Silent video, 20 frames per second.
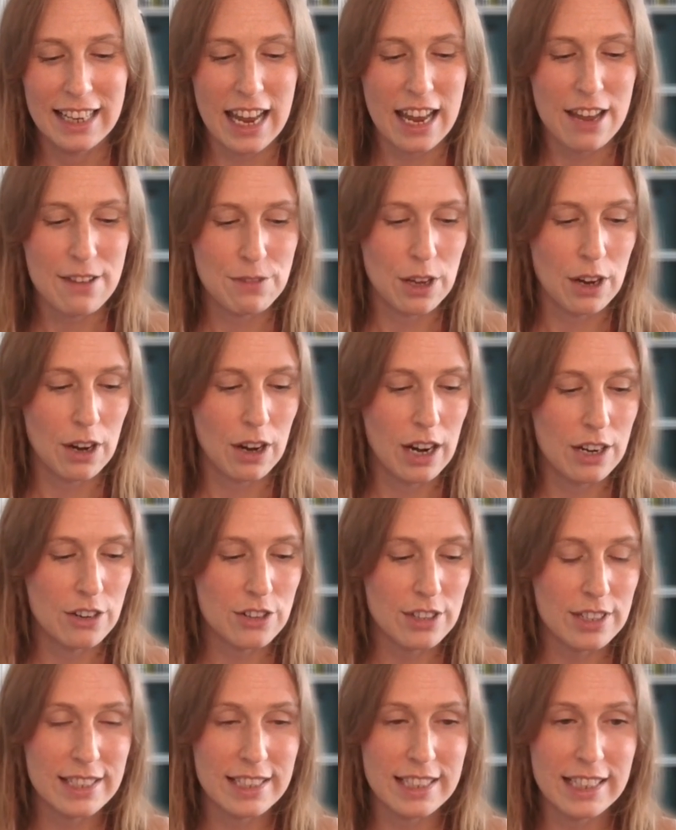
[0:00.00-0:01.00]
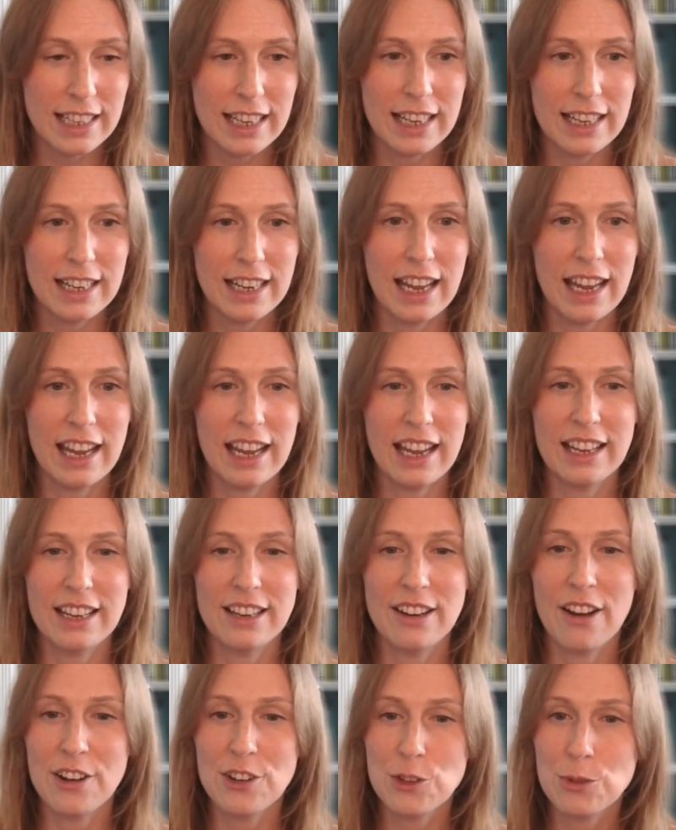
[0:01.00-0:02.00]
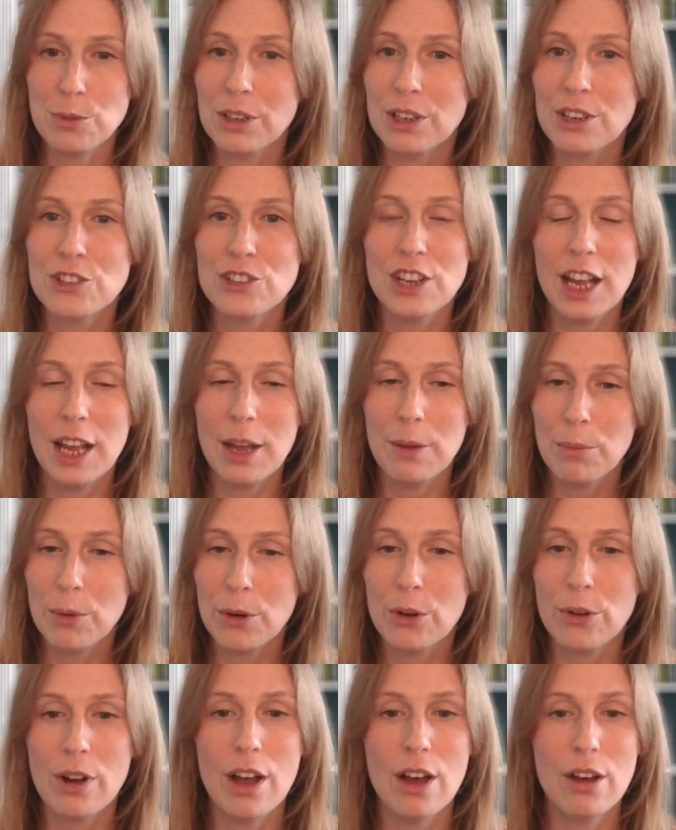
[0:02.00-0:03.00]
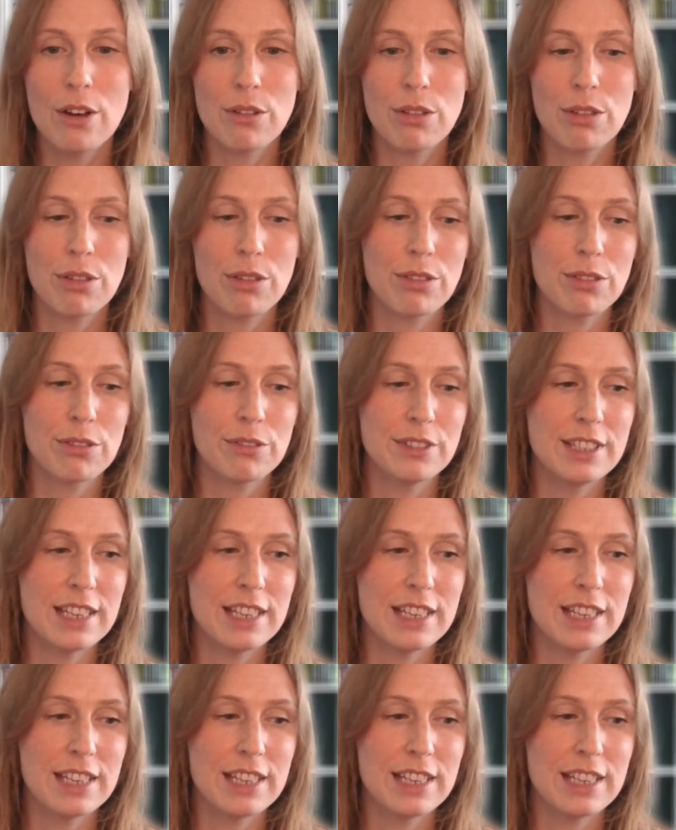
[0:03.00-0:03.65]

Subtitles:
If you're interested in entrepreneurship, growth,